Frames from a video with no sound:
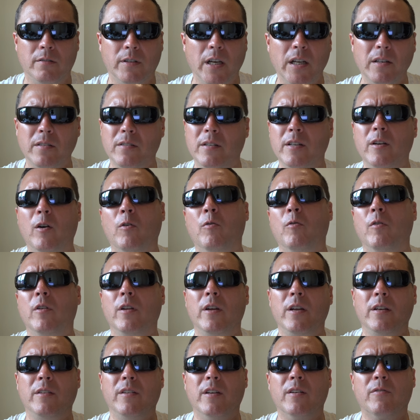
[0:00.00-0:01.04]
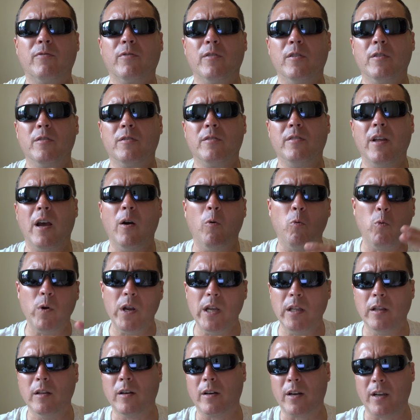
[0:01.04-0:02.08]
That's the only difference that
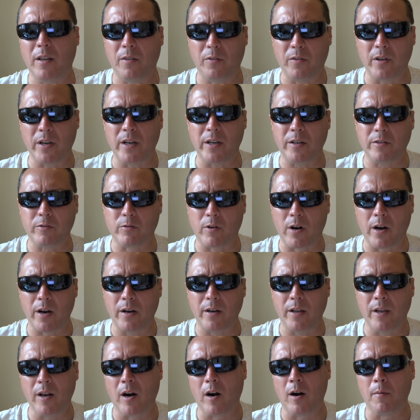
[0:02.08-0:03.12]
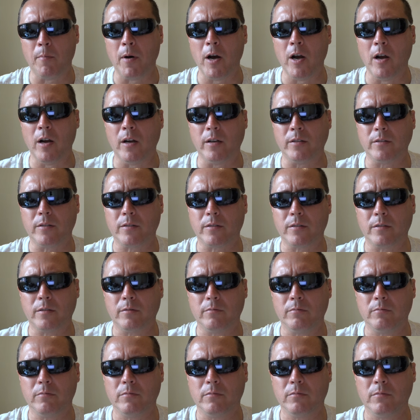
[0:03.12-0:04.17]
we look at things, right, in our minds.
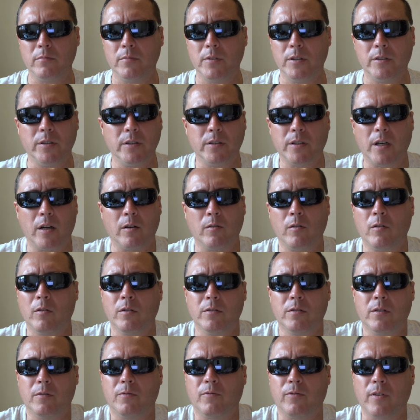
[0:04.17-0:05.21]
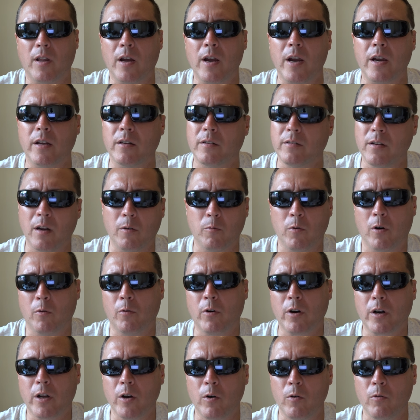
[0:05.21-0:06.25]
It's just how long is the flight. It's not where
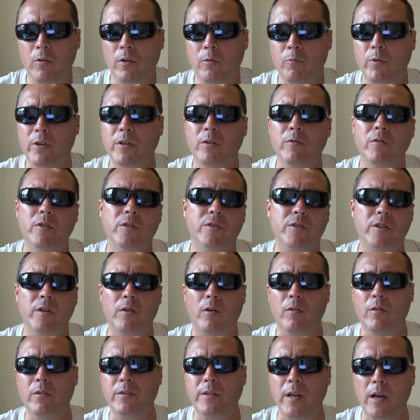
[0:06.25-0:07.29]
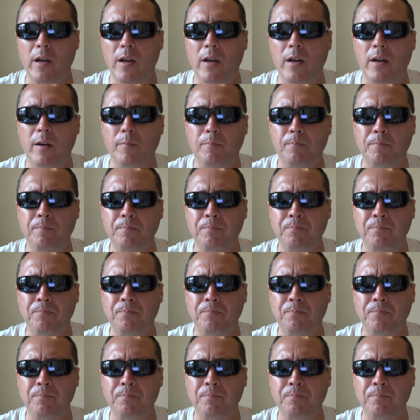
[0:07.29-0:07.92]
we're going. We do this shit all the time.